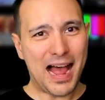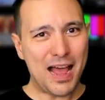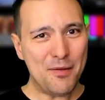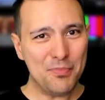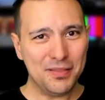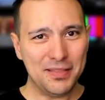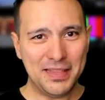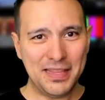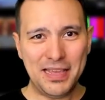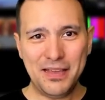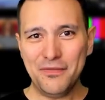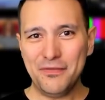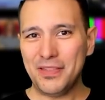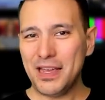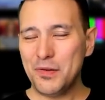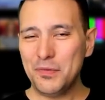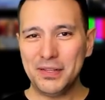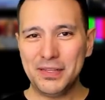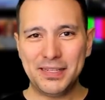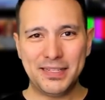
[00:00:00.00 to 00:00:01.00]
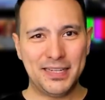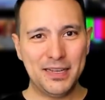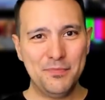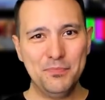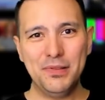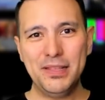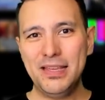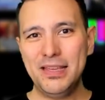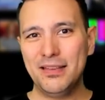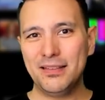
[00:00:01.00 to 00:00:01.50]
I believe they will
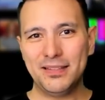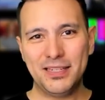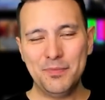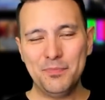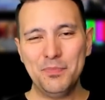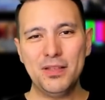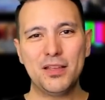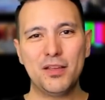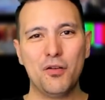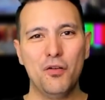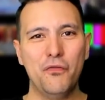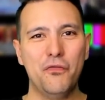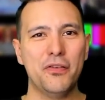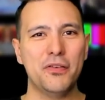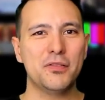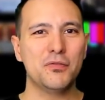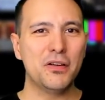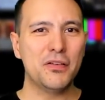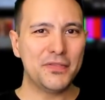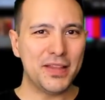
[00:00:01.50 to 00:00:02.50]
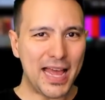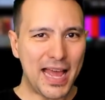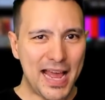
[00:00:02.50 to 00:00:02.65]
simply simply go for the Rift